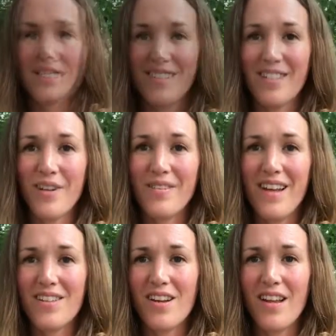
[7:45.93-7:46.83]
So
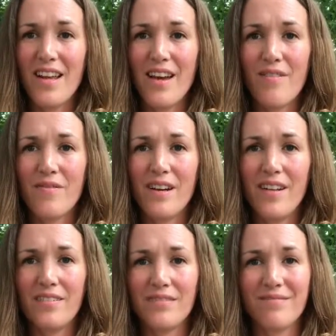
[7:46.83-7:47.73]
that's all I have for
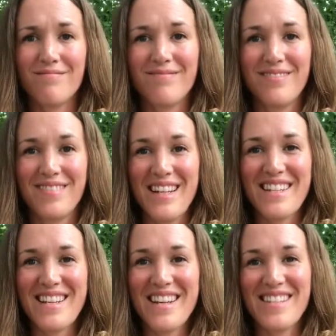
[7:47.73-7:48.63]
now.
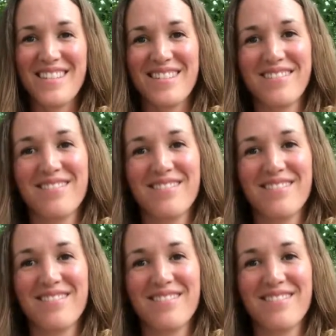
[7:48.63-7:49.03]
Thanks guys.